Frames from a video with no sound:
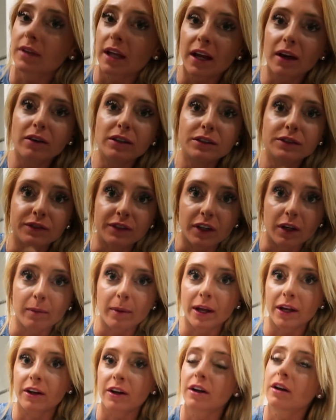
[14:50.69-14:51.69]
I always feel
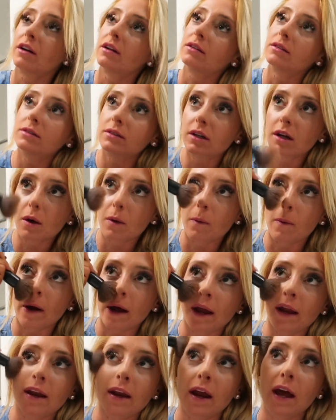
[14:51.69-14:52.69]
better
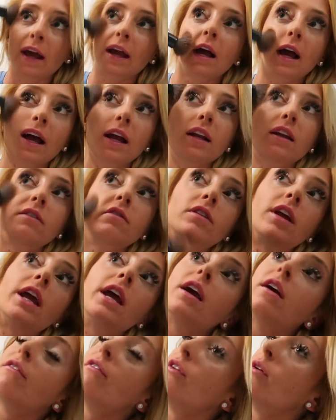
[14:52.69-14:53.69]
when I kind of
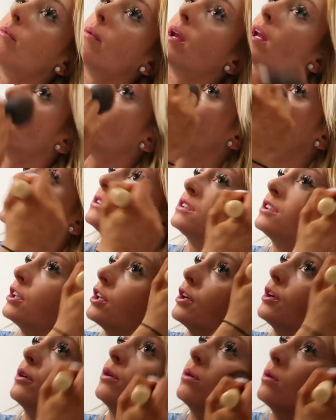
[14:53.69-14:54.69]
take a few minutes
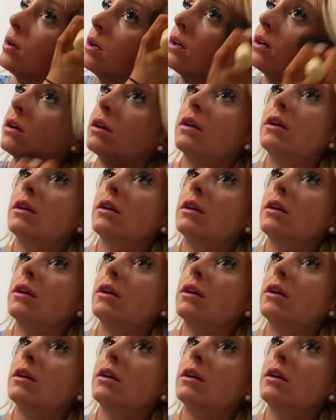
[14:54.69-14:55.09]
to